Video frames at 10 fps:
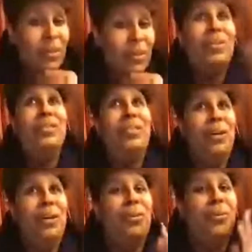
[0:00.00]
We're
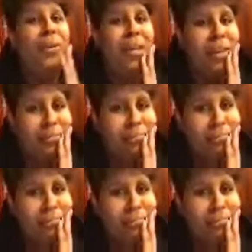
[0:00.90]
still doing it.